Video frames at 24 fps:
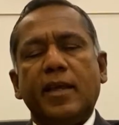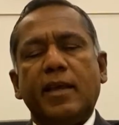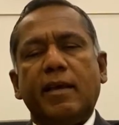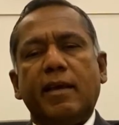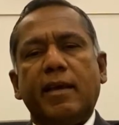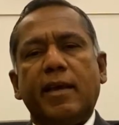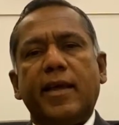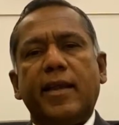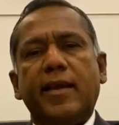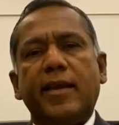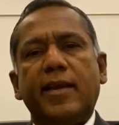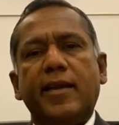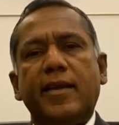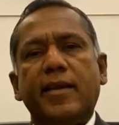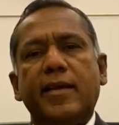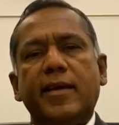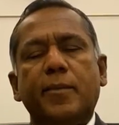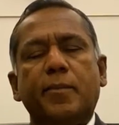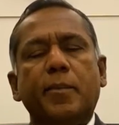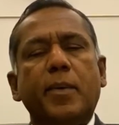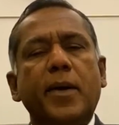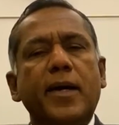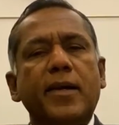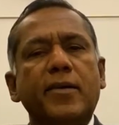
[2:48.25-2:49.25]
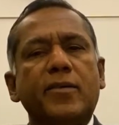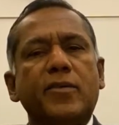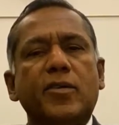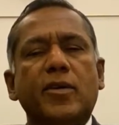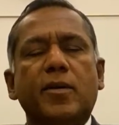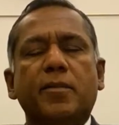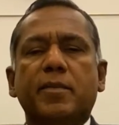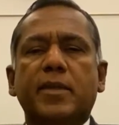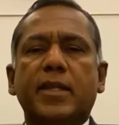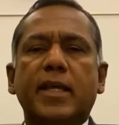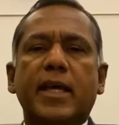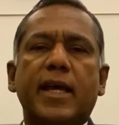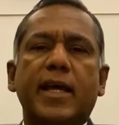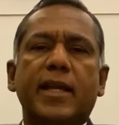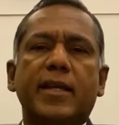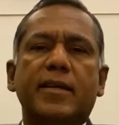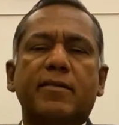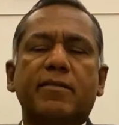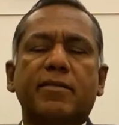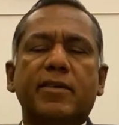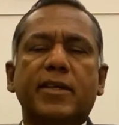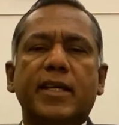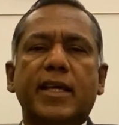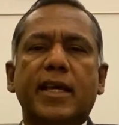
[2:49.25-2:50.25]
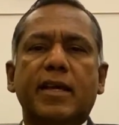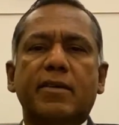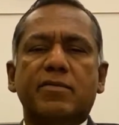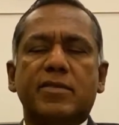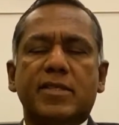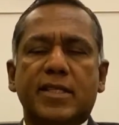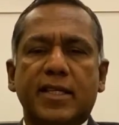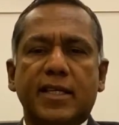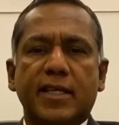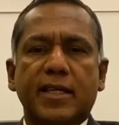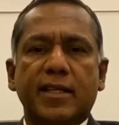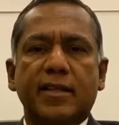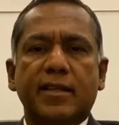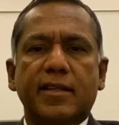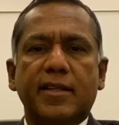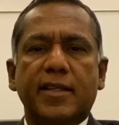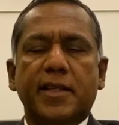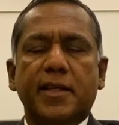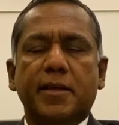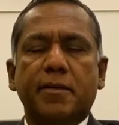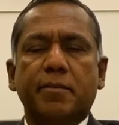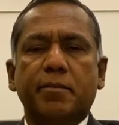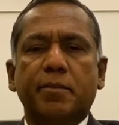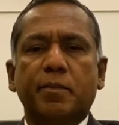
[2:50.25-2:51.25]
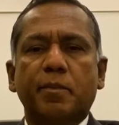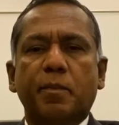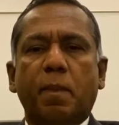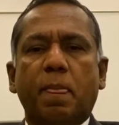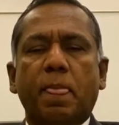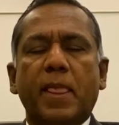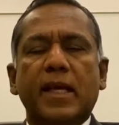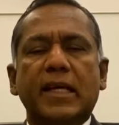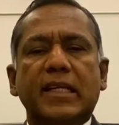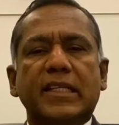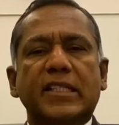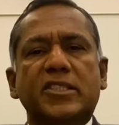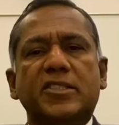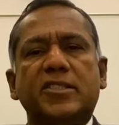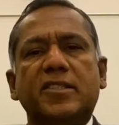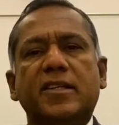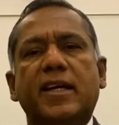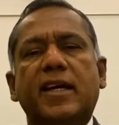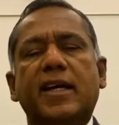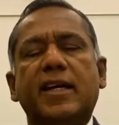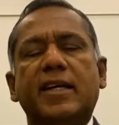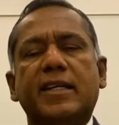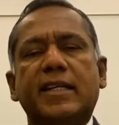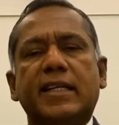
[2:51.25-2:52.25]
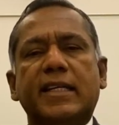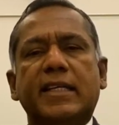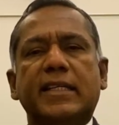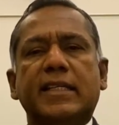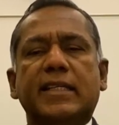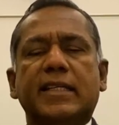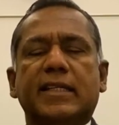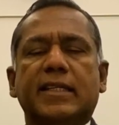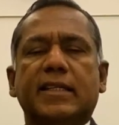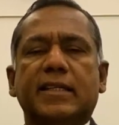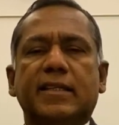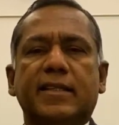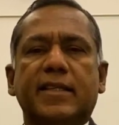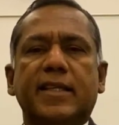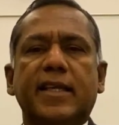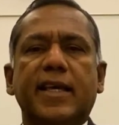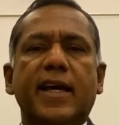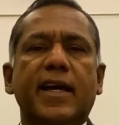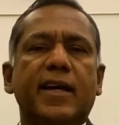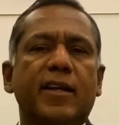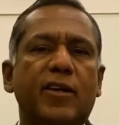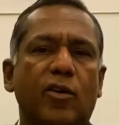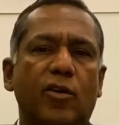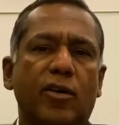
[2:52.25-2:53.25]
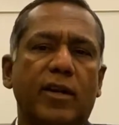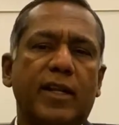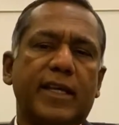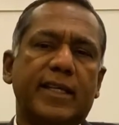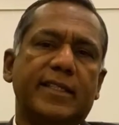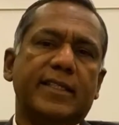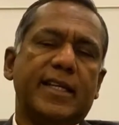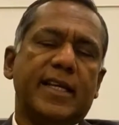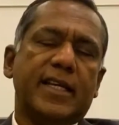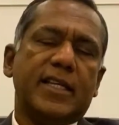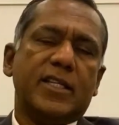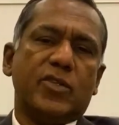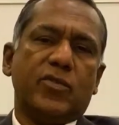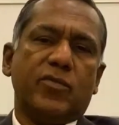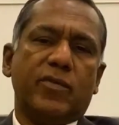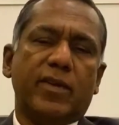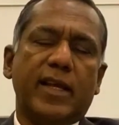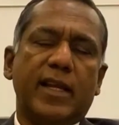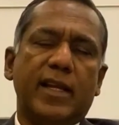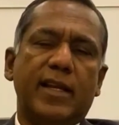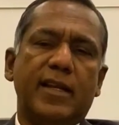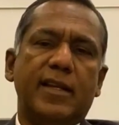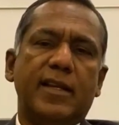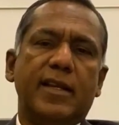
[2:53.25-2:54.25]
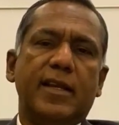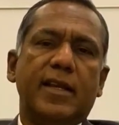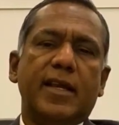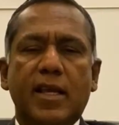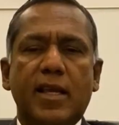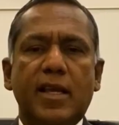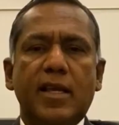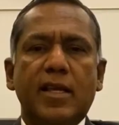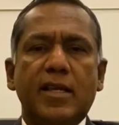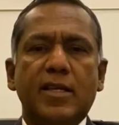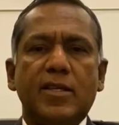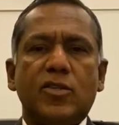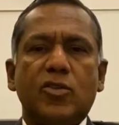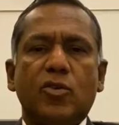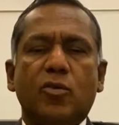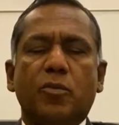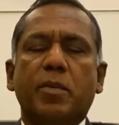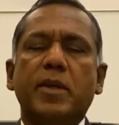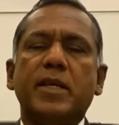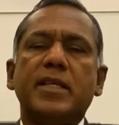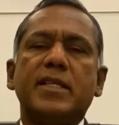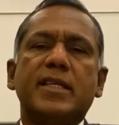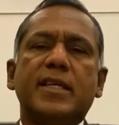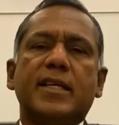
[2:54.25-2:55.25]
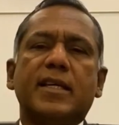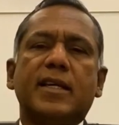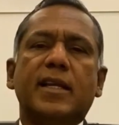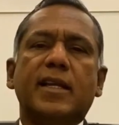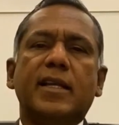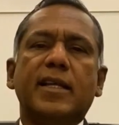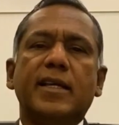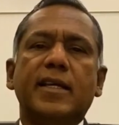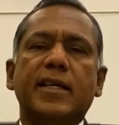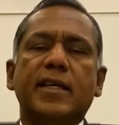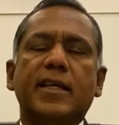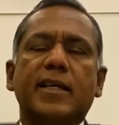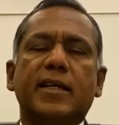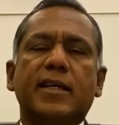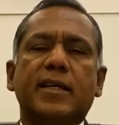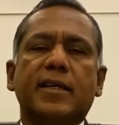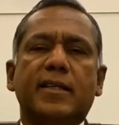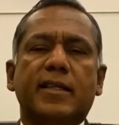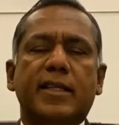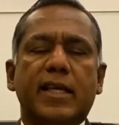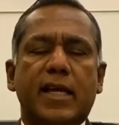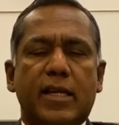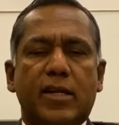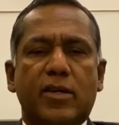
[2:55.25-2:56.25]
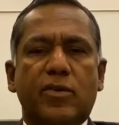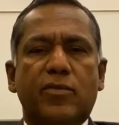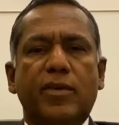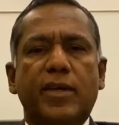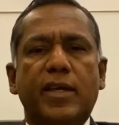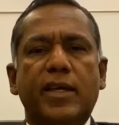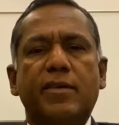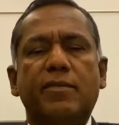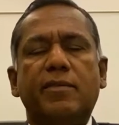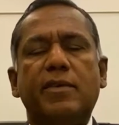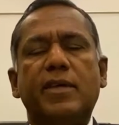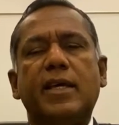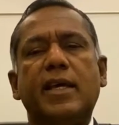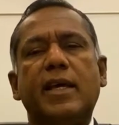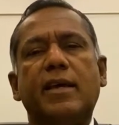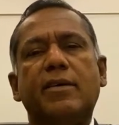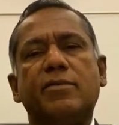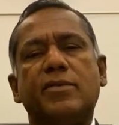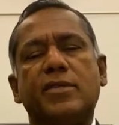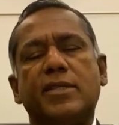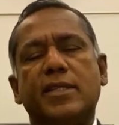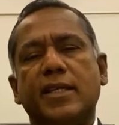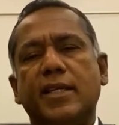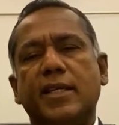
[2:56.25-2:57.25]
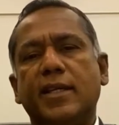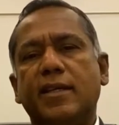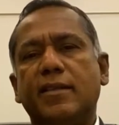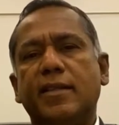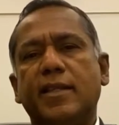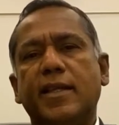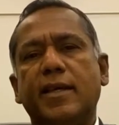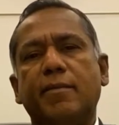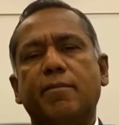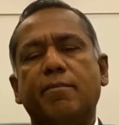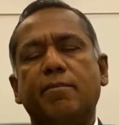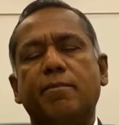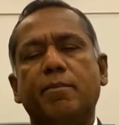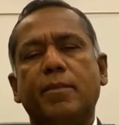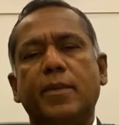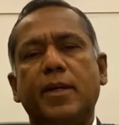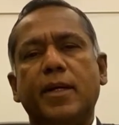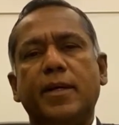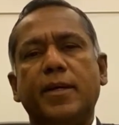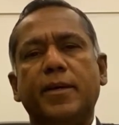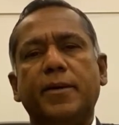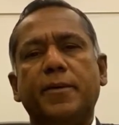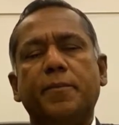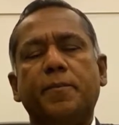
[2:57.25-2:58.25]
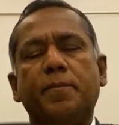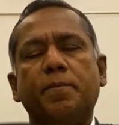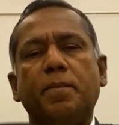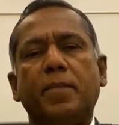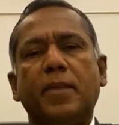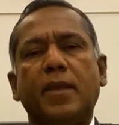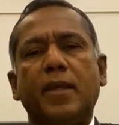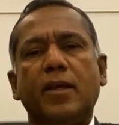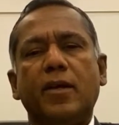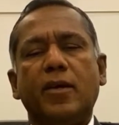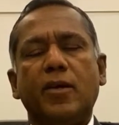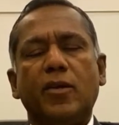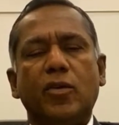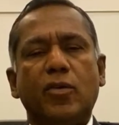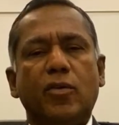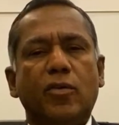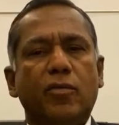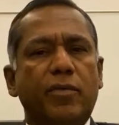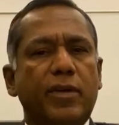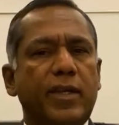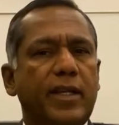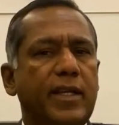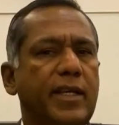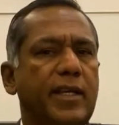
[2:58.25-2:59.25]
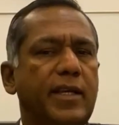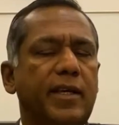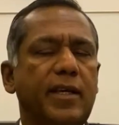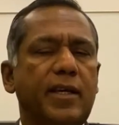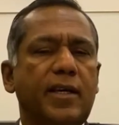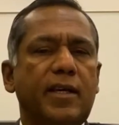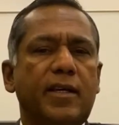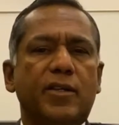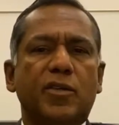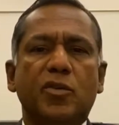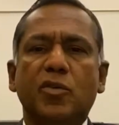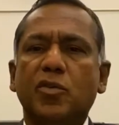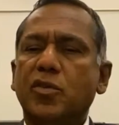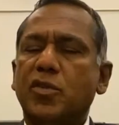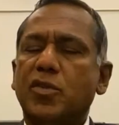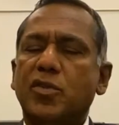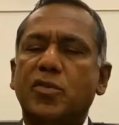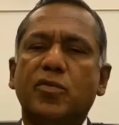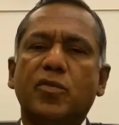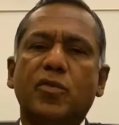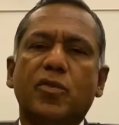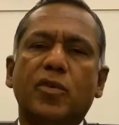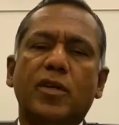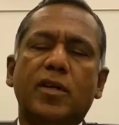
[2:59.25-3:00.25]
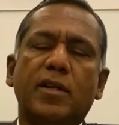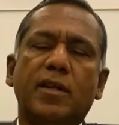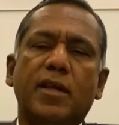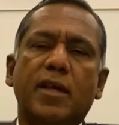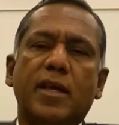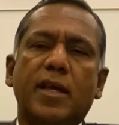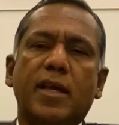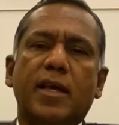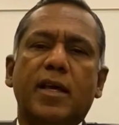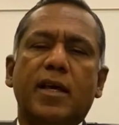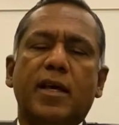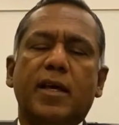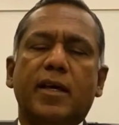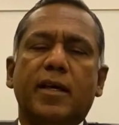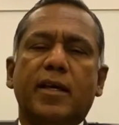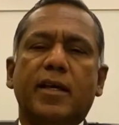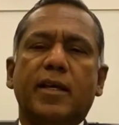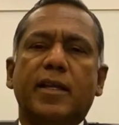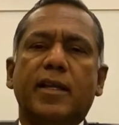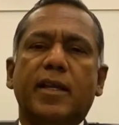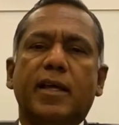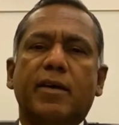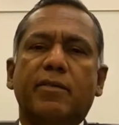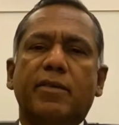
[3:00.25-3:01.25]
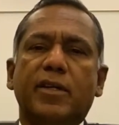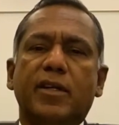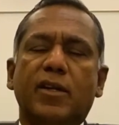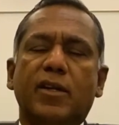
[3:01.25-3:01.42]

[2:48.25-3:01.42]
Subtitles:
And apart from that, we have seen them sharing their knowledge as well. So basically, that way we have seen them very useful in our